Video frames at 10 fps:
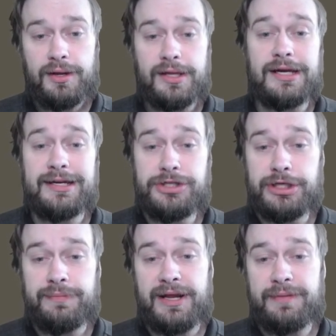In
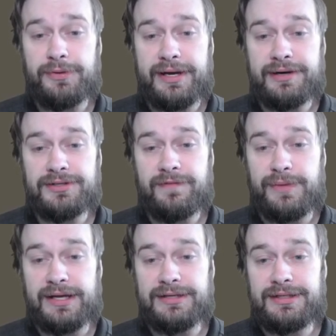addition, many players have
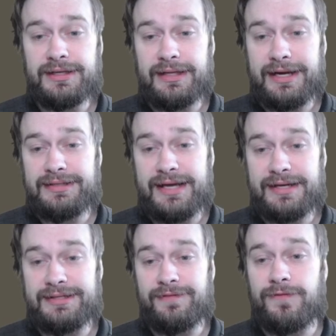begun to collect
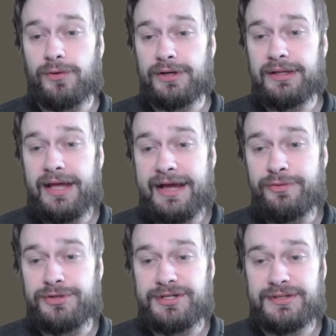decks in foreign
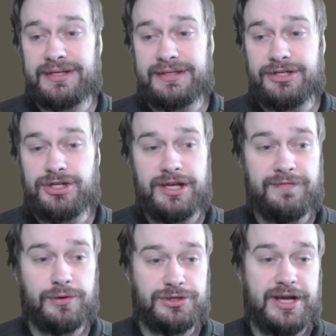languages. As each
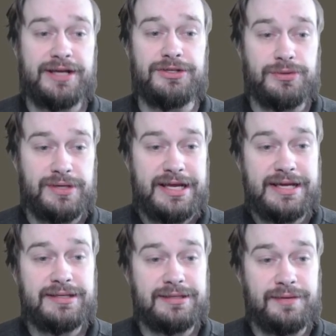Keyforge deck is
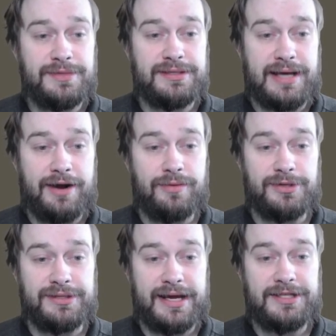unique, some
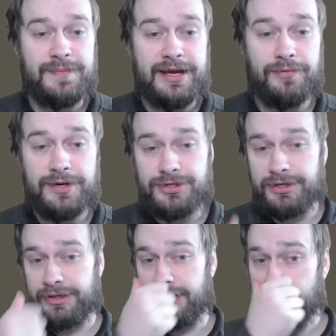desirable decks may be
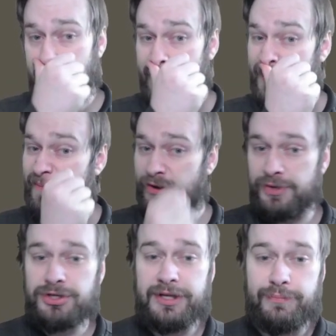
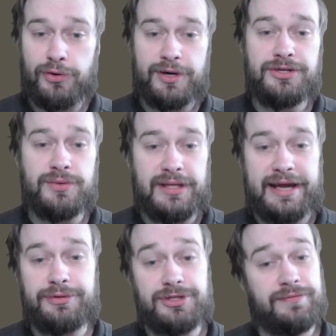originally born into a
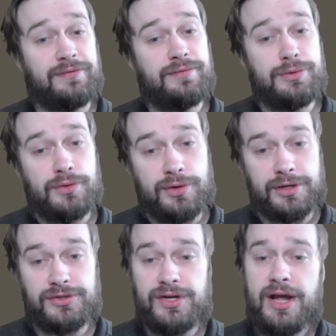language different from
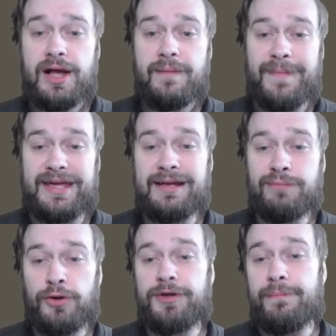yours, making
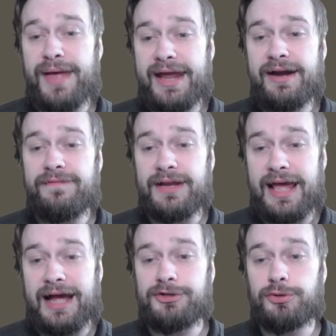both competitive and
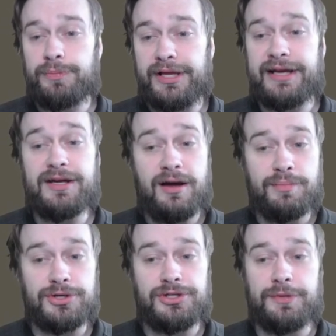casual play
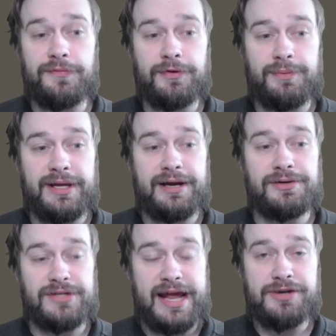cumbersome for
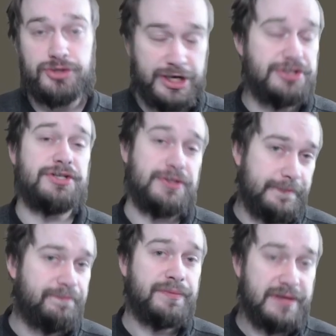players and judges.
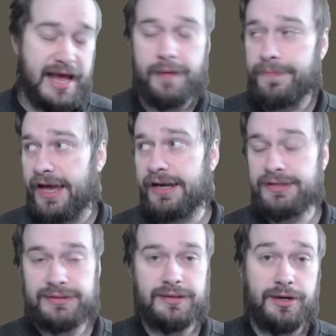Yeah, that
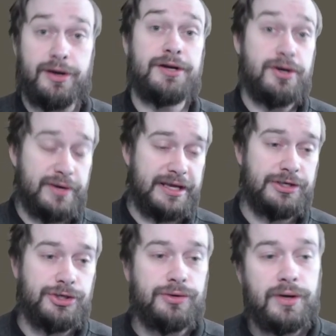is an ongoing
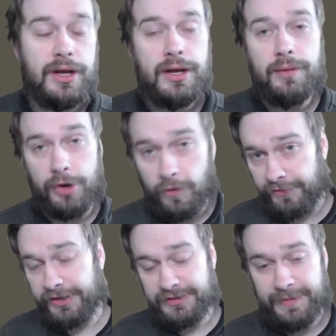issue, but
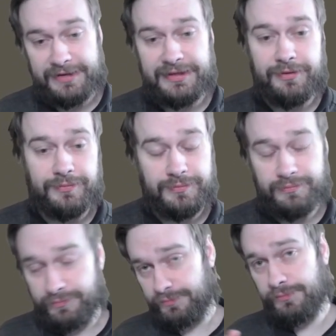hopefully it's about to get
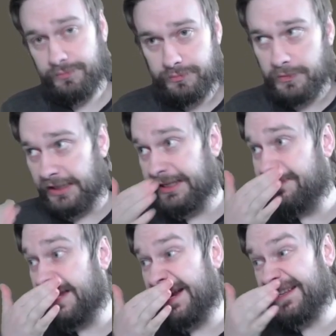
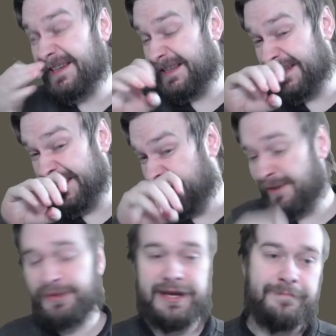alleviated
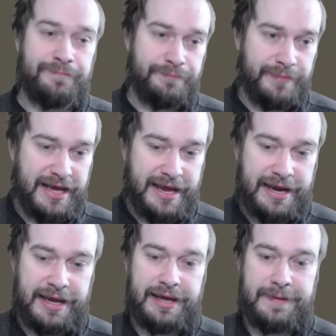considerably
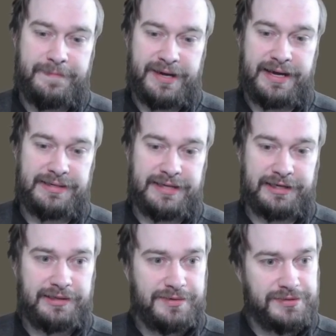by
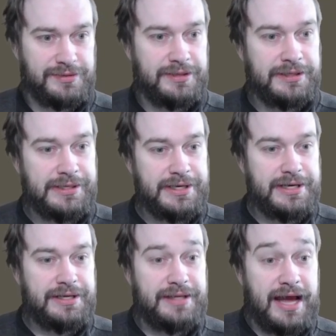deck clones.
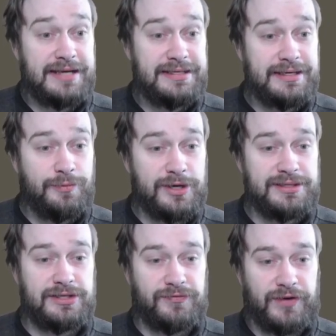The idea
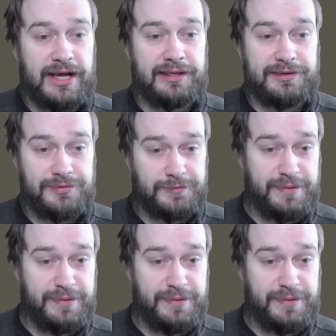was as follows.